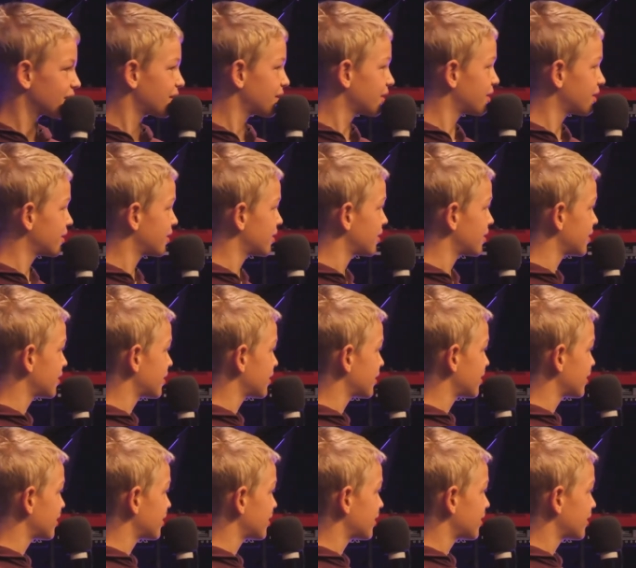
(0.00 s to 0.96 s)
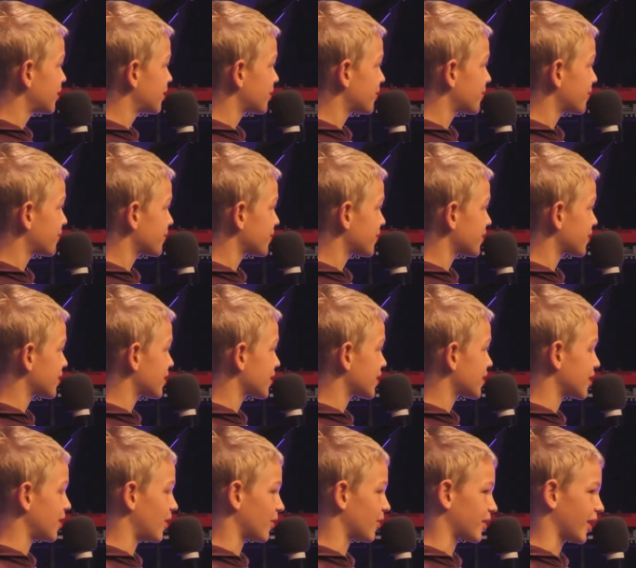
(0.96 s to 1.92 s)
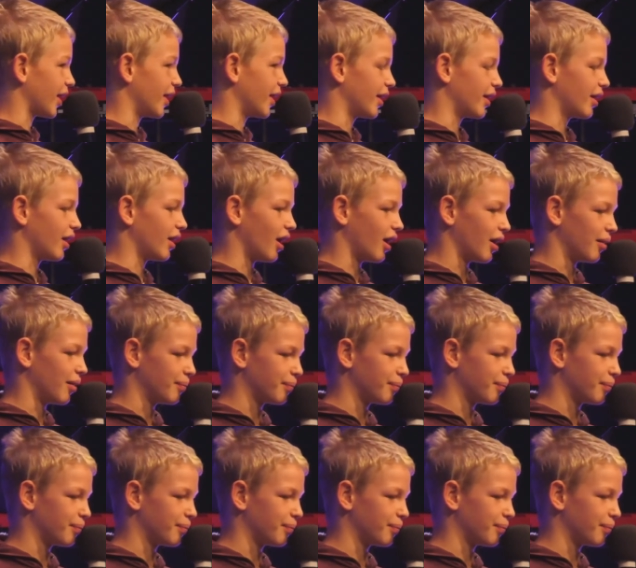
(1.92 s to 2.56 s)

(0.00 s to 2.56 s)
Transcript: Go with the metaphor. We love metaphors. Okay.